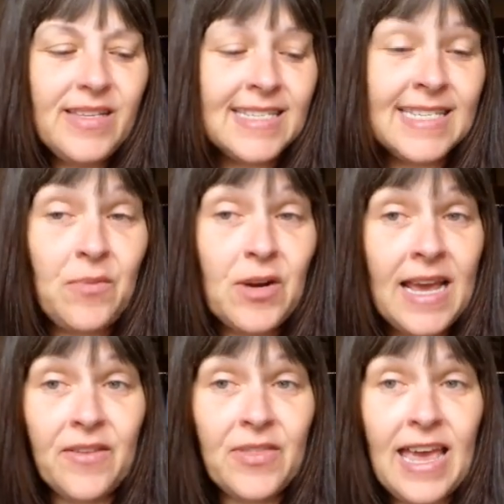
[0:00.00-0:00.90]
Someone
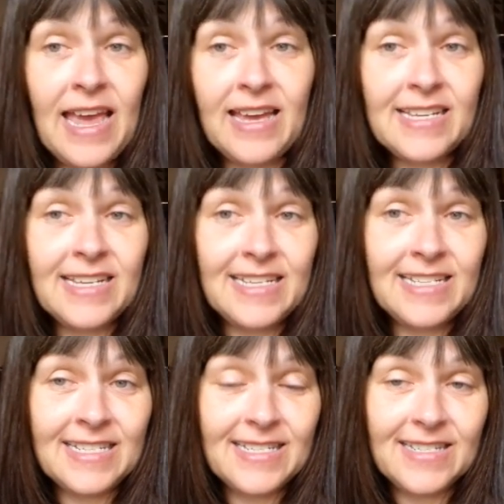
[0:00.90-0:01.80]
out there
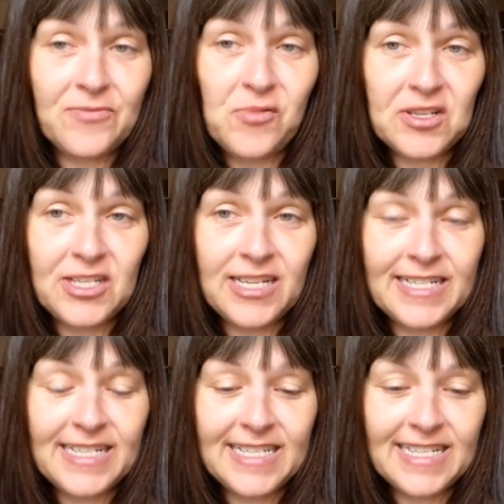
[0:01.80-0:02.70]
is watching
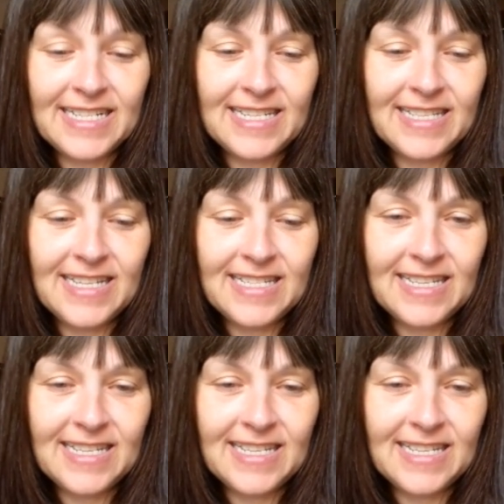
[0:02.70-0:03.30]
and listening to this